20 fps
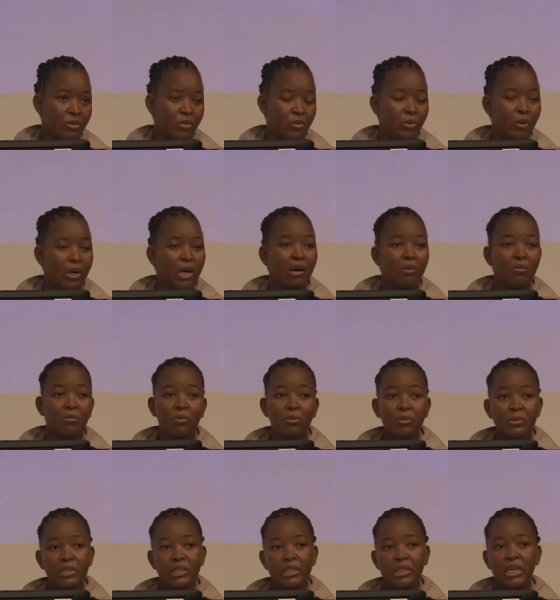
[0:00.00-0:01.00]
So I
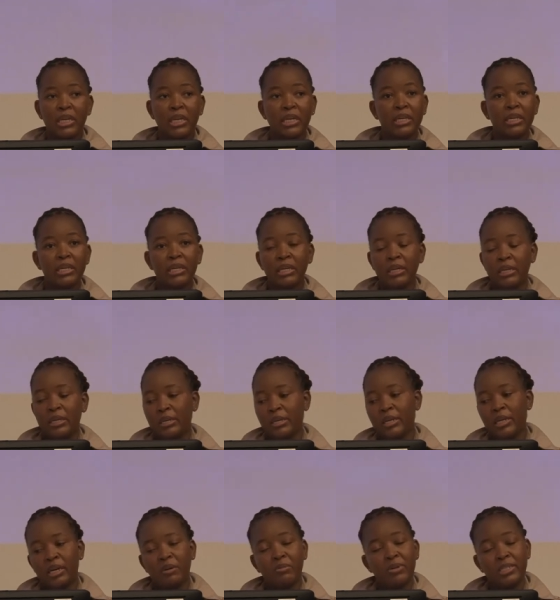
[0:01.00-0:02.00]
would say
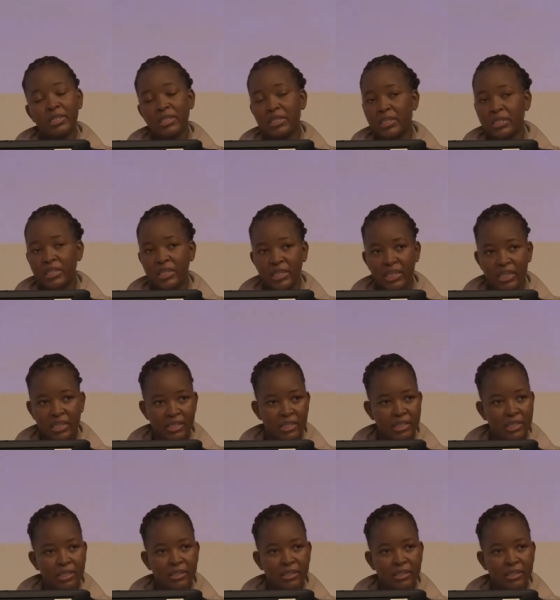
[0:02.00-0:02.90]
in our setting, yes.